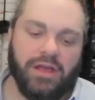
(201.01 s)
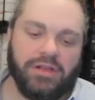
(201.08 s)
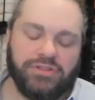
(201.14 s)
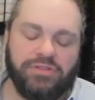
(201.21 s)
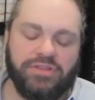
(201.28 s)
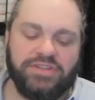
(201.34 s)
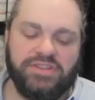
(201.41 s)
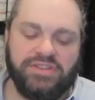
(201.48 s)
So
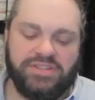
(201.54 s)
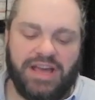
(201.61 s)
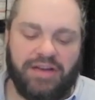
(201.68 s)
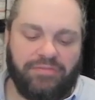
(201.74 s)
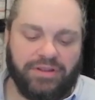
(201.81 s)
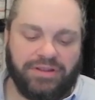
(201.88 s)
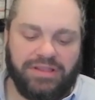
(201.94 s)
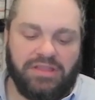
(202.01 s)
this is
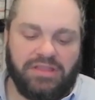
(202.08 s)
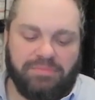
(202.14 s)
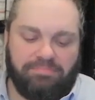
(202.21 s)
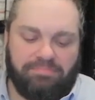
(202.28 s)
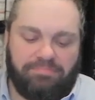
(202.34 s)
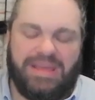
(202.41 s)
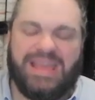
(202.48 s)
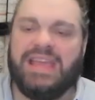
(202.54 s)
definitely the
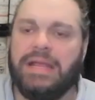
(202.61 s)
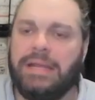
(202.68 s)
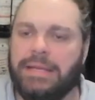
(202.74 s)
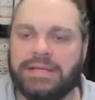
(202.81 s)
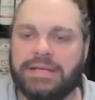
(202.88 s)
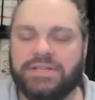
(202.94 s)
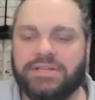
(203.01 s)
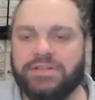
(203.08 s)

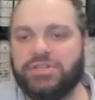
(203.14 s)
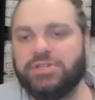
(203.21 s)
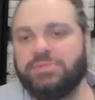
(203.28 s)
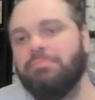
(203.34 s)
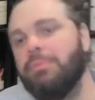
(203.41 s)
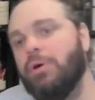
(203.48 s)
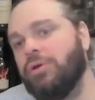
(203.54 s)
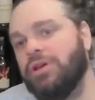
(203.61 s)
peatiest,
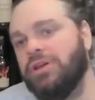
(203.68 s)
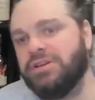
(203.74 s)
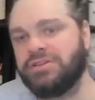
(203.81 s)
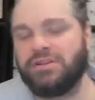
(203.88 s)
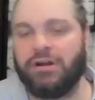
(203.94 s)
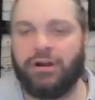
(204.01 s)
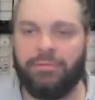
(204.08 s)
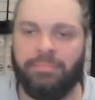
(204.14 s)

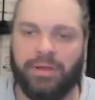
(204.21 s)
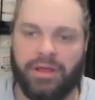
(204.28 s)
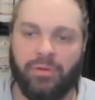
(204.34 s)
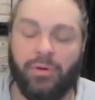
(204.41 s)
smokiest Ardbeg.